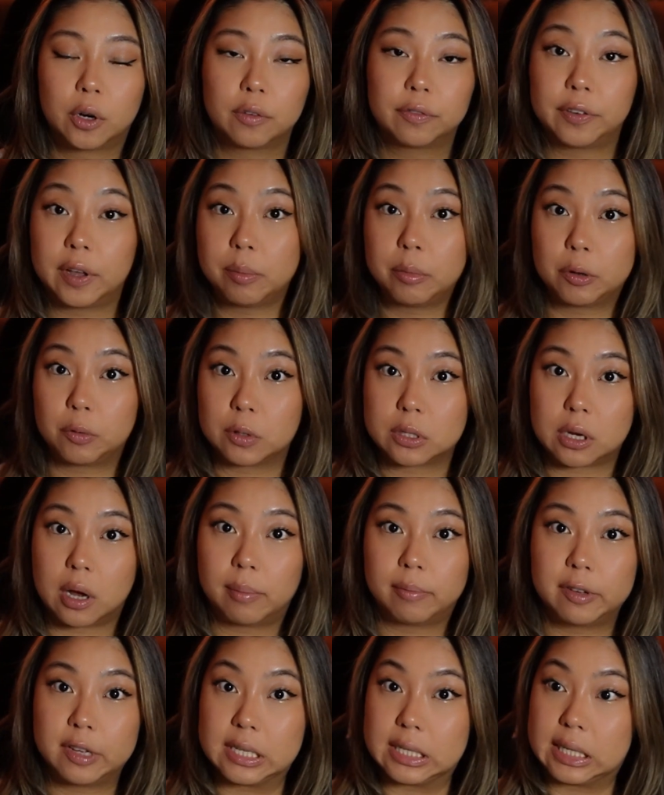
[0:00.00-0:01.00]
Her family was
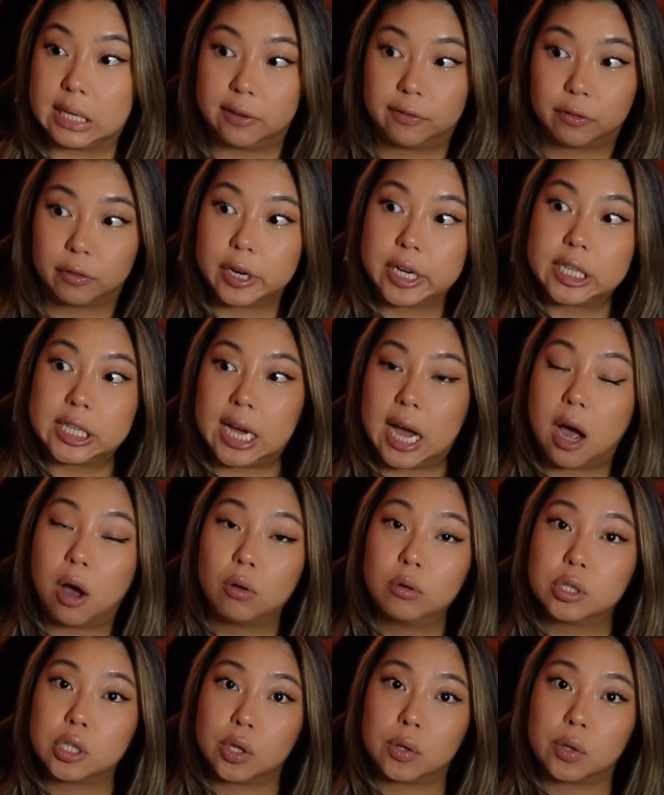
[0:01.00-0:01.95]
obviously freaked out,